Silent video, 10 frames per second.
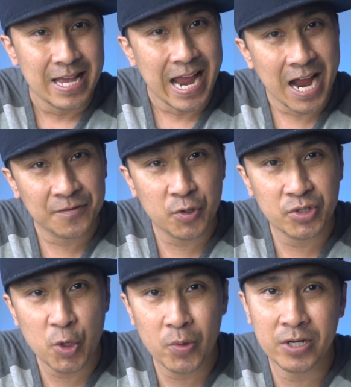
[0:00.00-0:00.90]
After
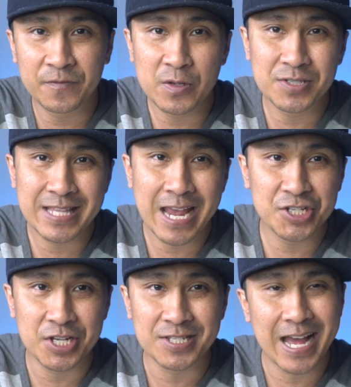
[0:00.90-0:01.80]
doing a few
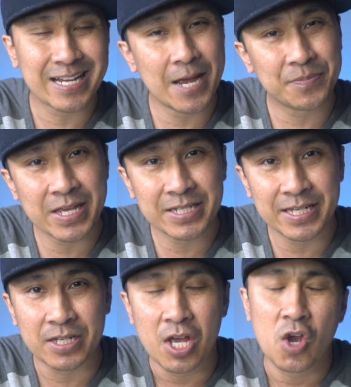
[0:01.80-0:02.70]
stations, I kept
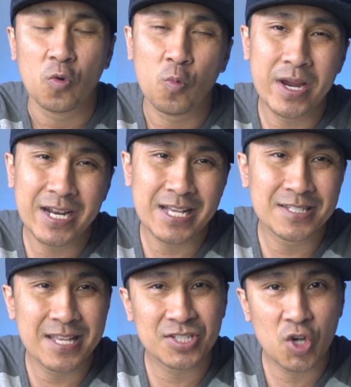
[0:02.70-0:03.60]
thinking, when is
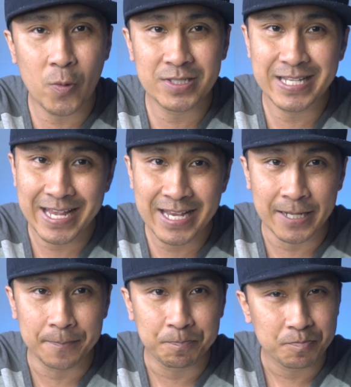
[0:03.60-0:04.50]
this going to
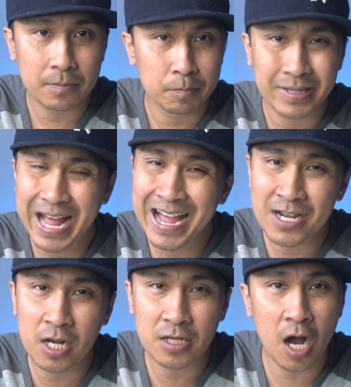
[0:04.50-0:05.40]
end? But I
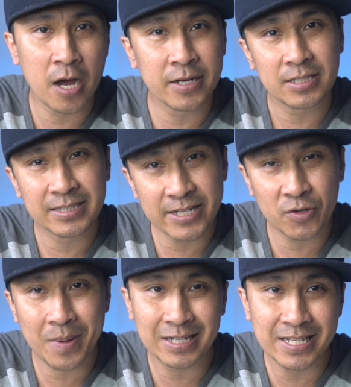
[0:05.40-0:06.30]
hung on little
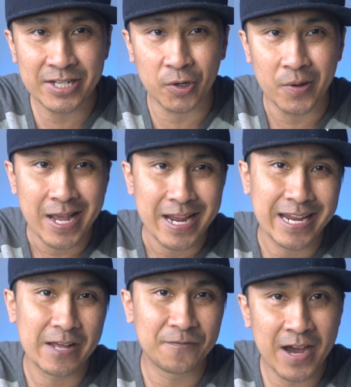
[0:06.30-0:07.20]
by little
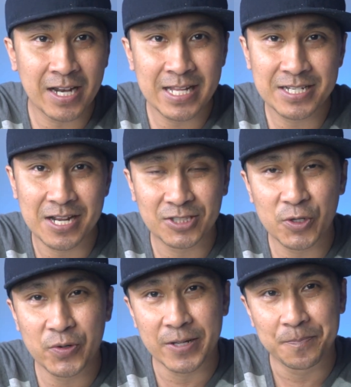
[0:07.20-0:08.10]
and it finally
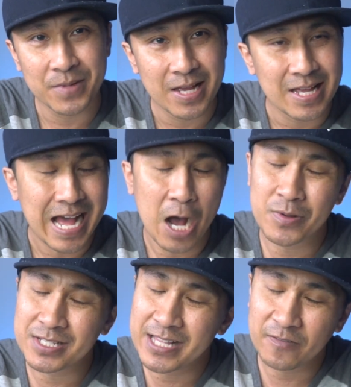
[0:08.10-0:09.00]
concluded. I
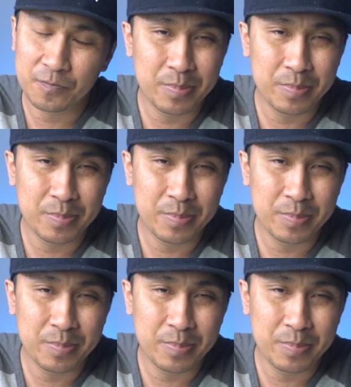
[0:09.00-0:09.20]
was left